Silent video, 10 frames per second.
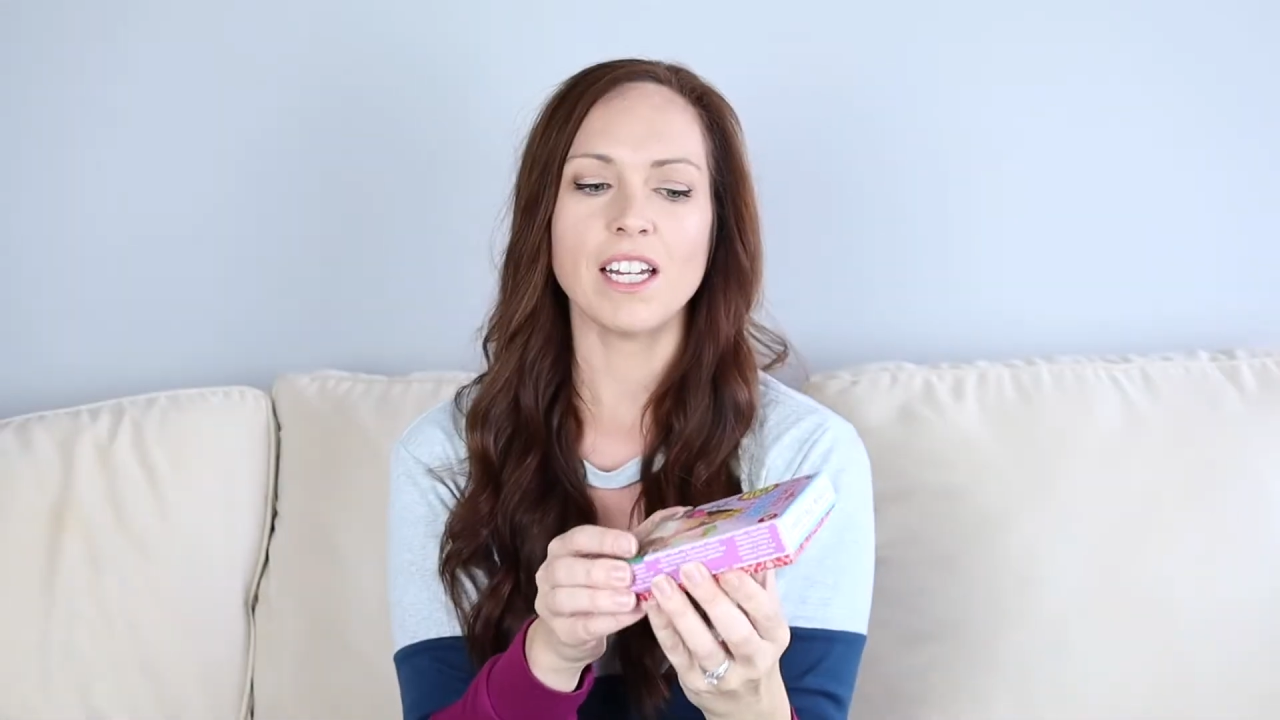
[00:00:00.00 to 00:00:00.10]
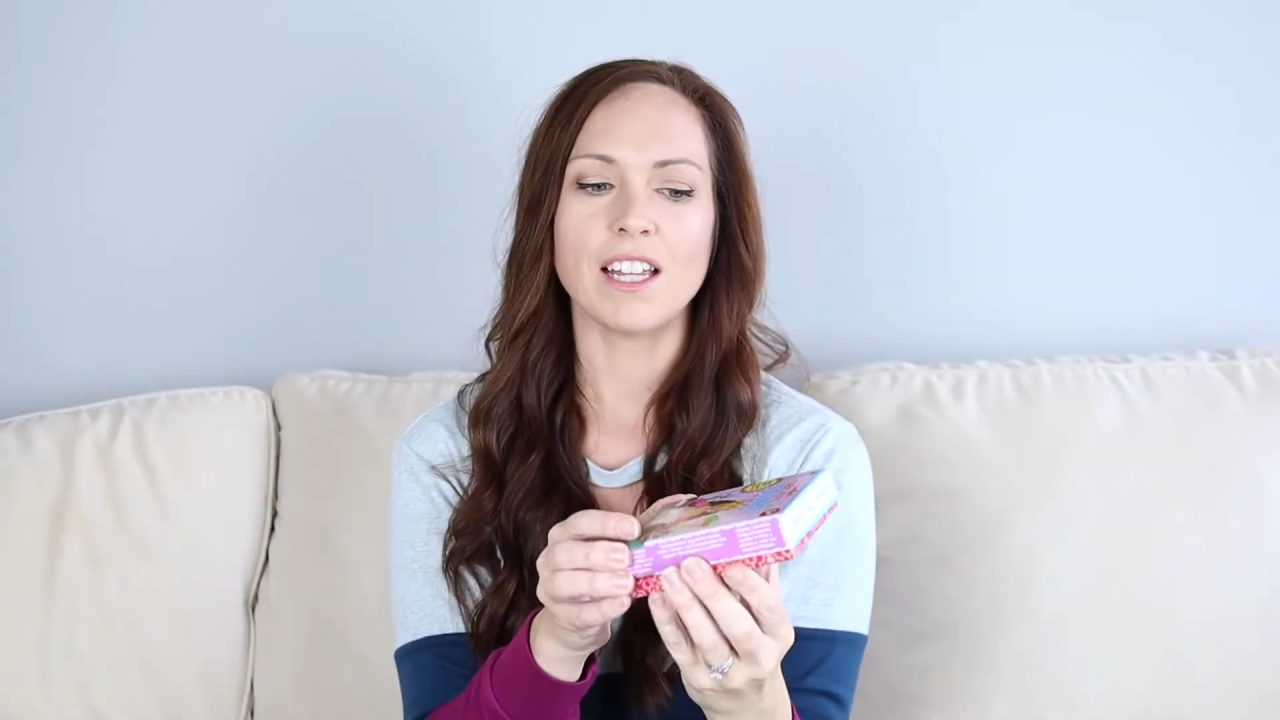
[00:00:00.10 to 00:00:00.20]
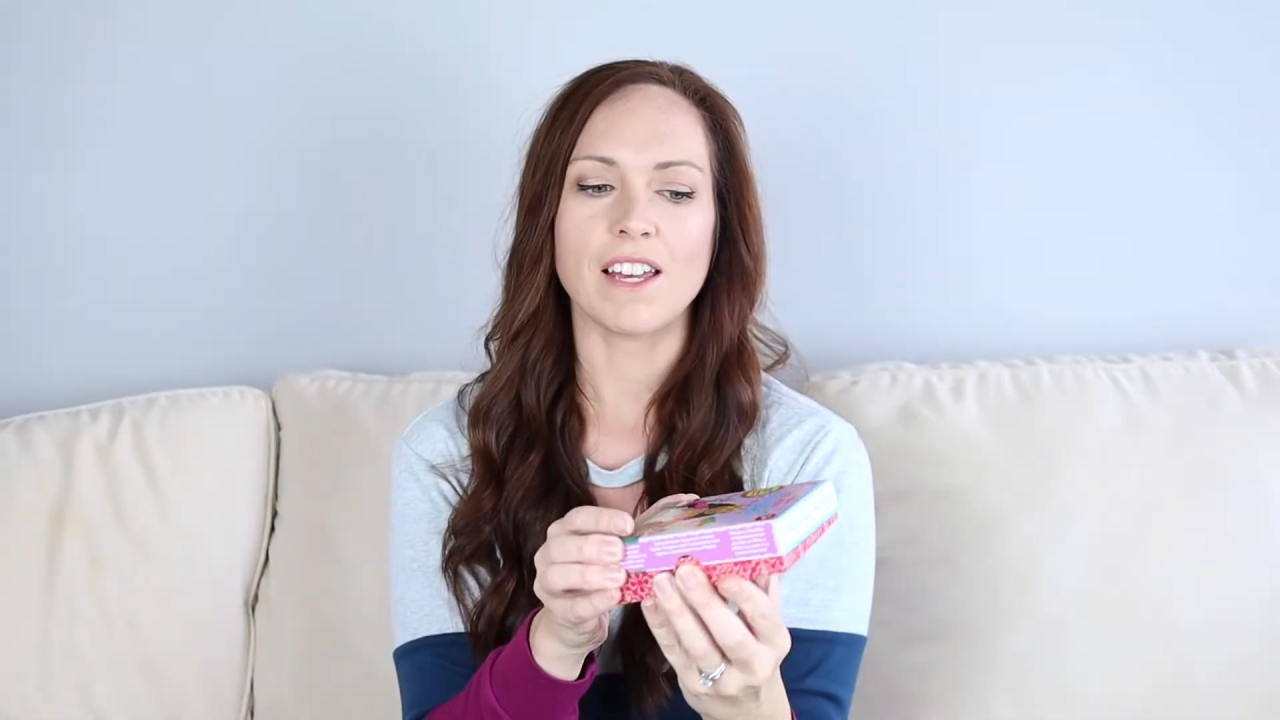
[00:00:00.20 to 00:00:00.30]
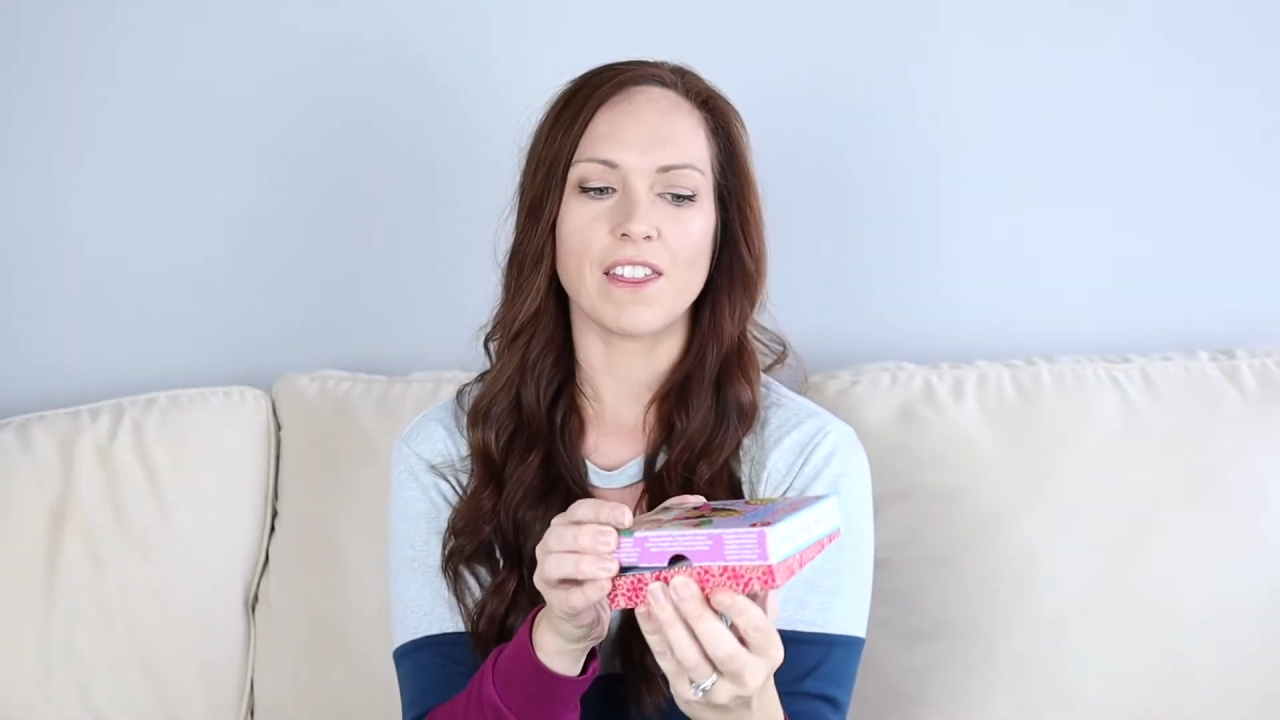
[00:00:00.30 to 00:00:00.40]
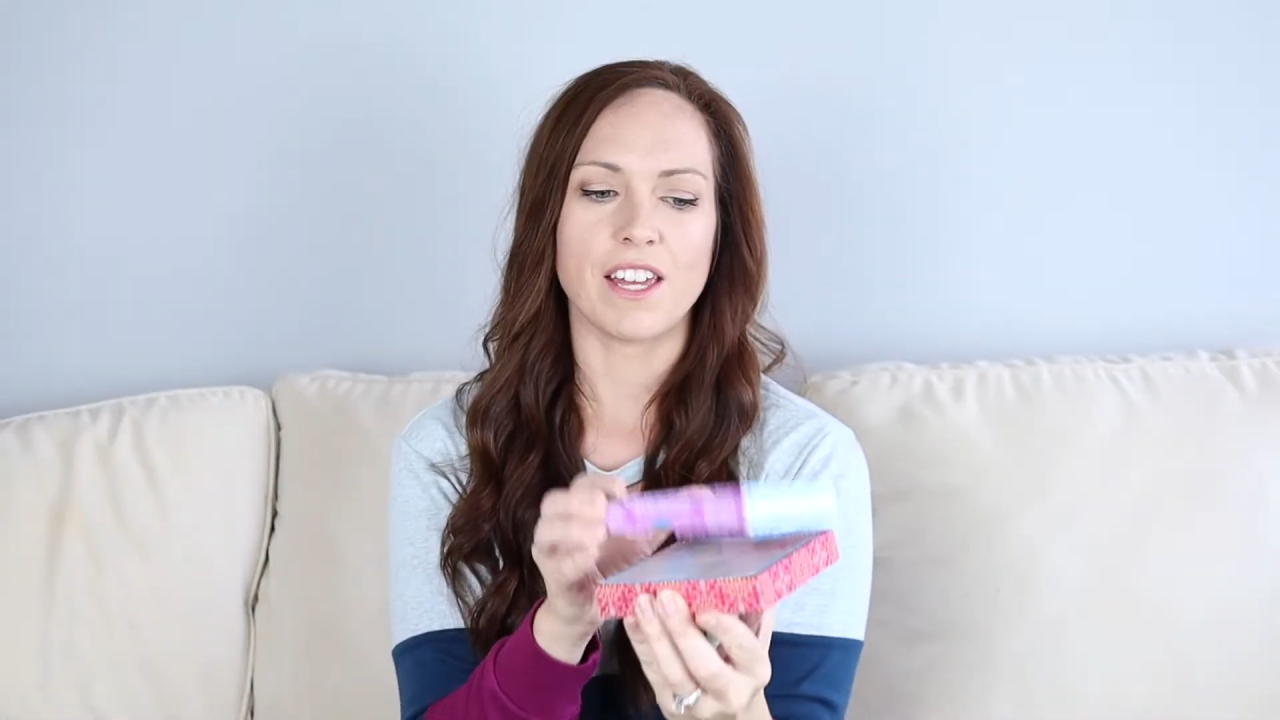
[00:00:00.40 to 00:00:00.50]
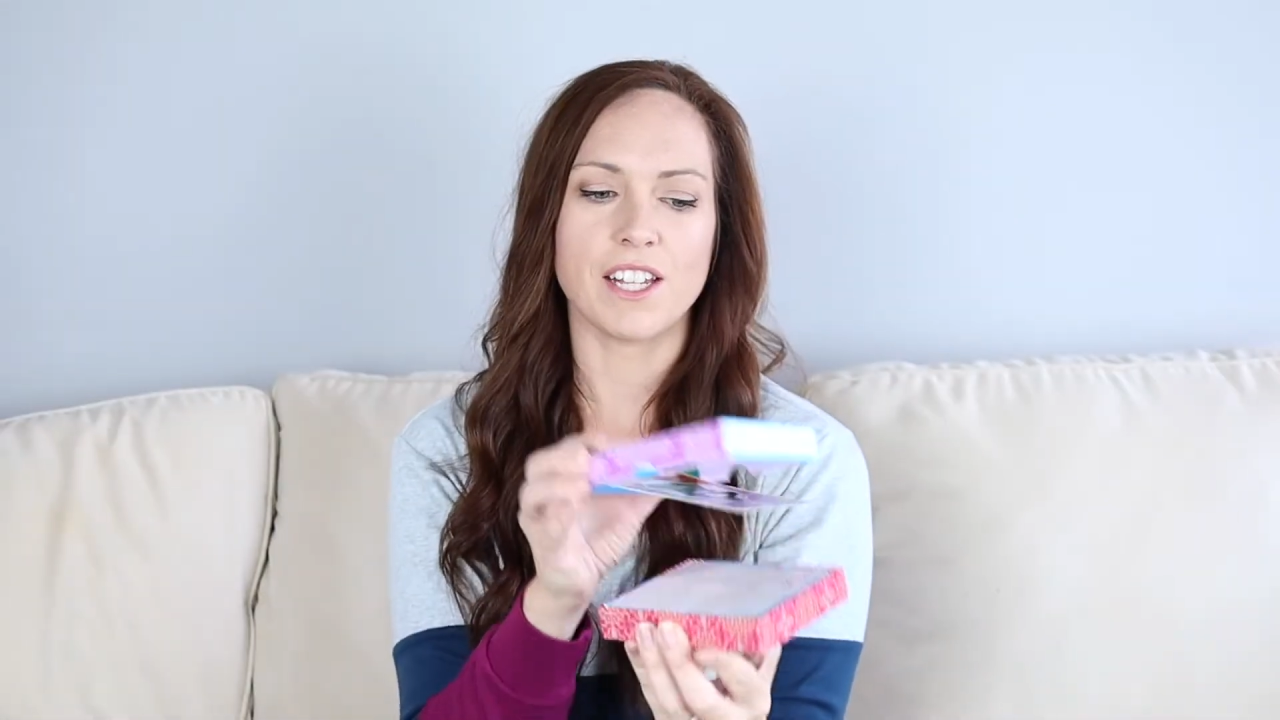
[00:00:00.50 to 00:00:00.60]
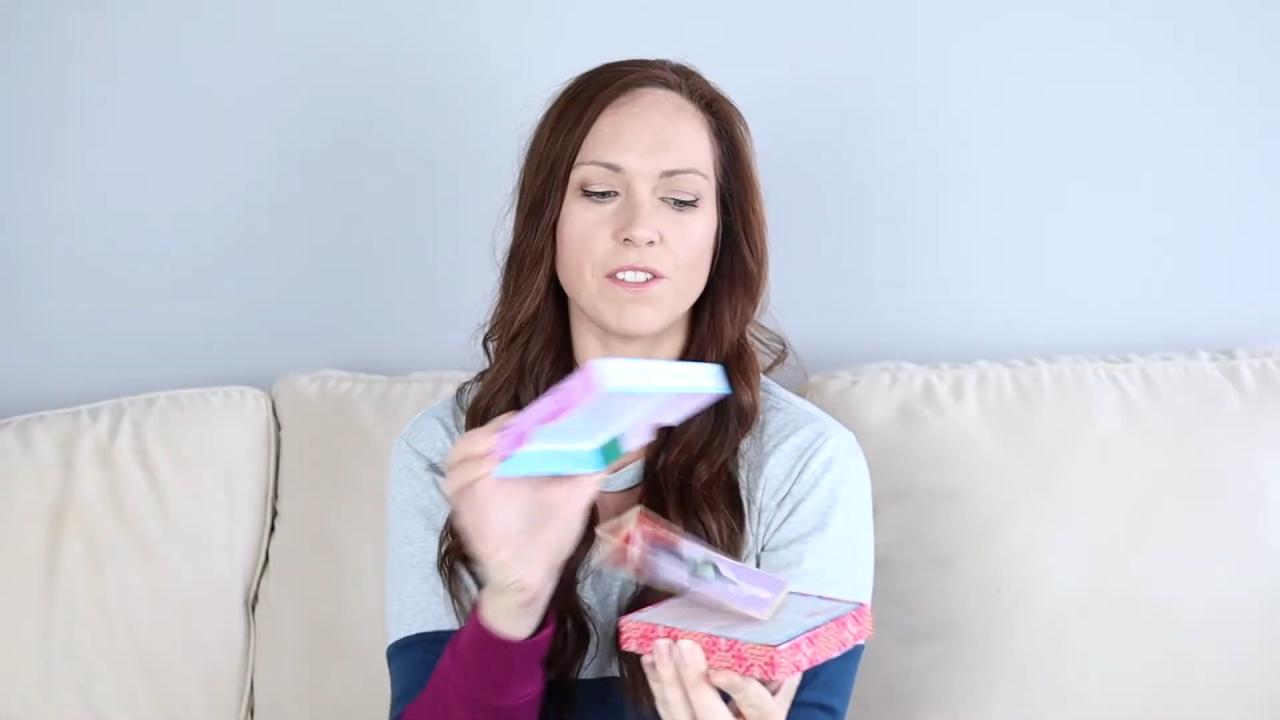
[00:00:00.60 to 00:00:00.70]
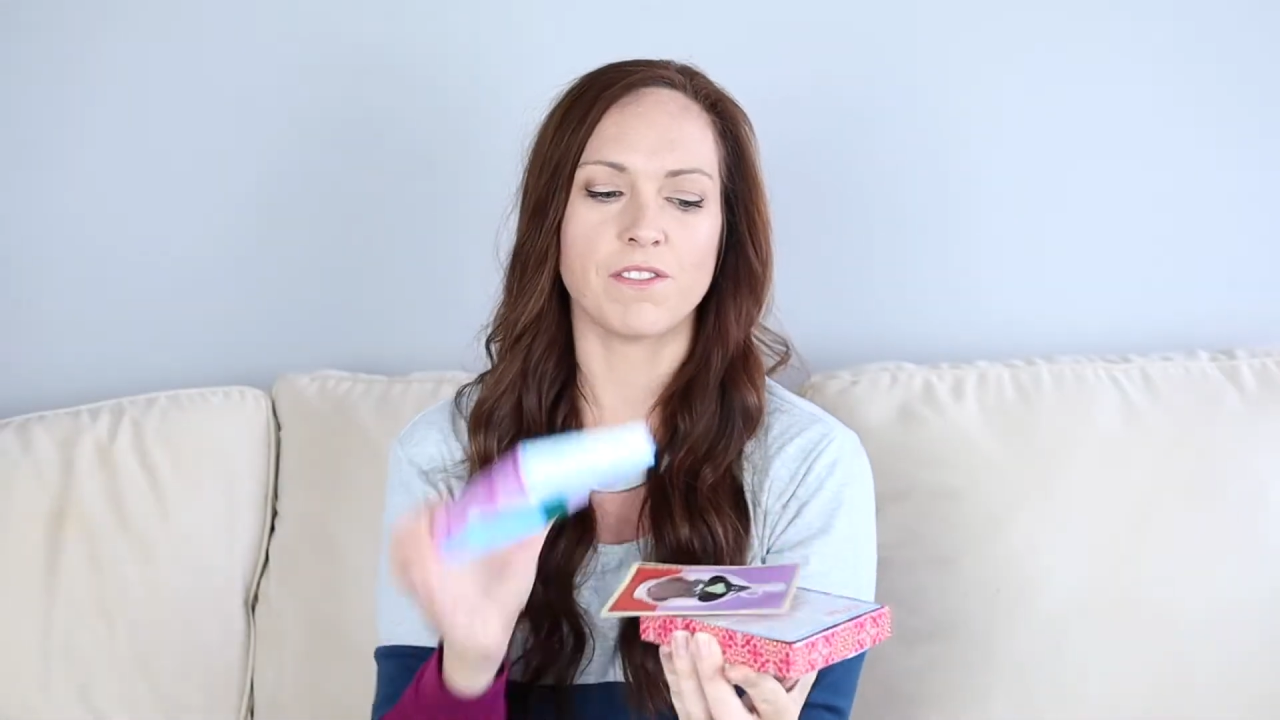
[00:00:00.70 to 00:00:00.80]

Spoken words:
like this